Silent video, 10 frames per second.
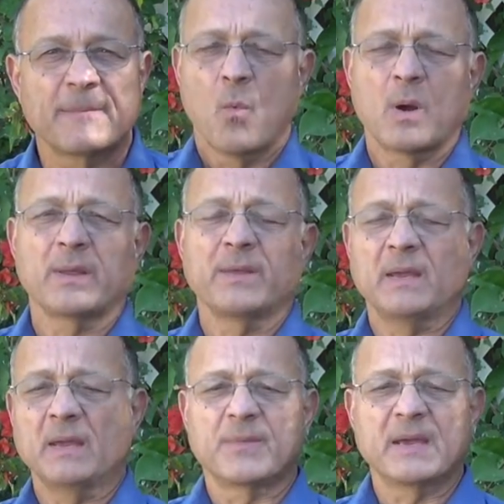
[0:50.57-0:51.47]
One of
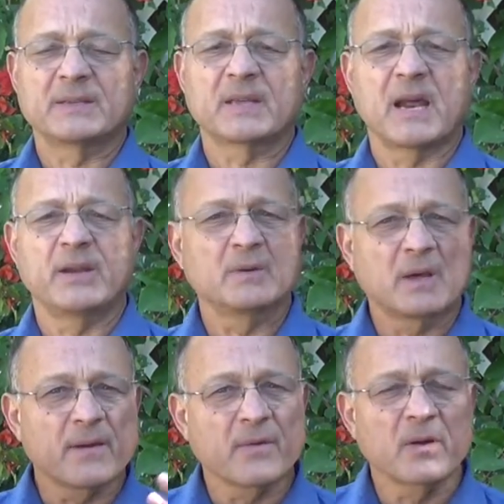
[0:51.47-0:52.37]
the things that I
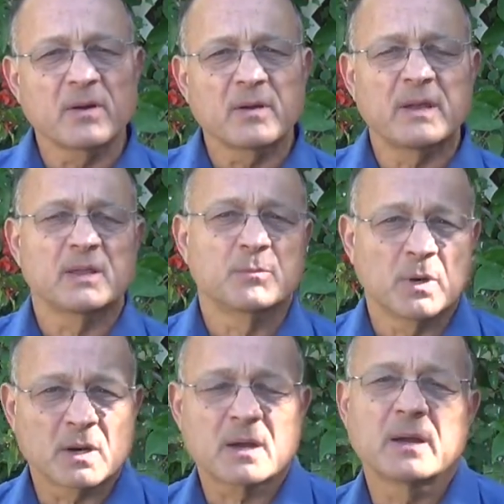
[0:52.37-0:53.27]
cover in the
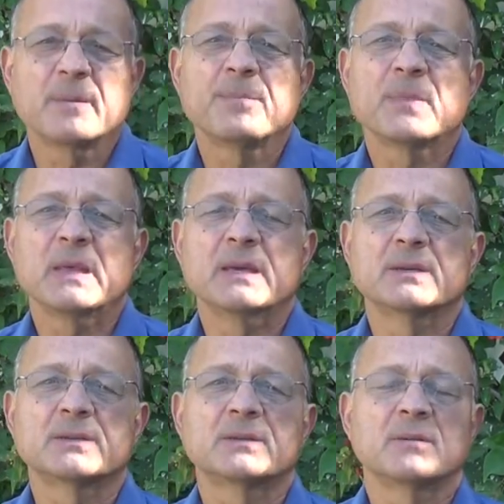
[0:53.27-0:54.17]
book
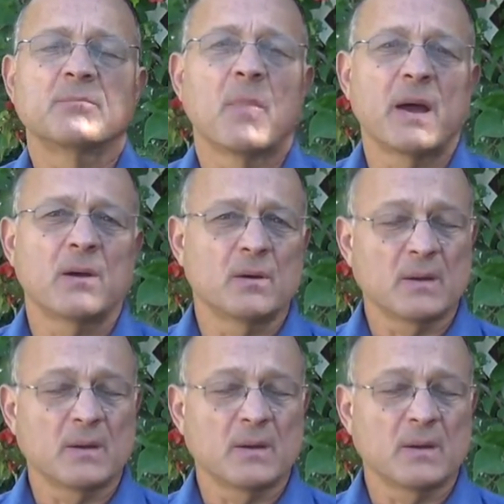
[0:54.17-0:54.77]
is my